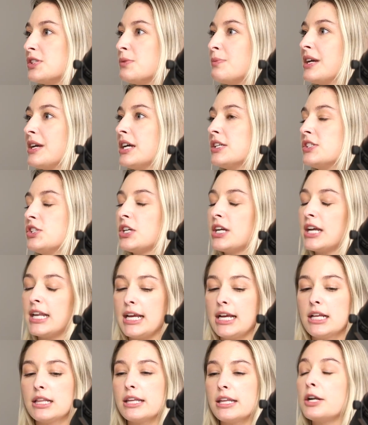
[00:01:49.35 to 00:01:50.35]
because you're getting
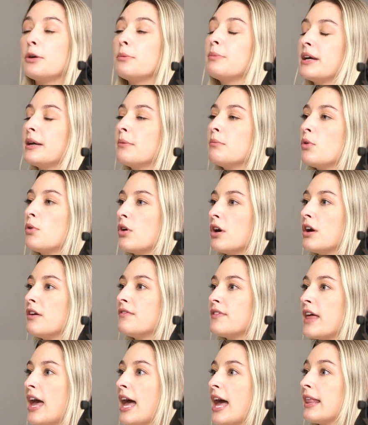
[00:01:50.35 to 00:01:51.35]
a little bit more of
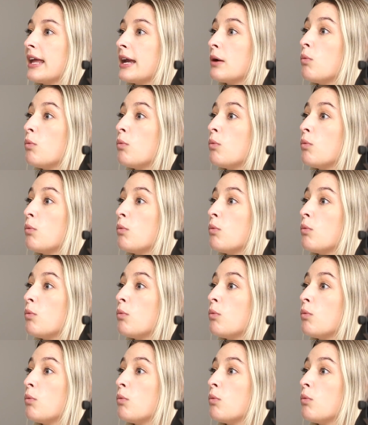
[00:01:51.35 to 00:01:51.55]
that like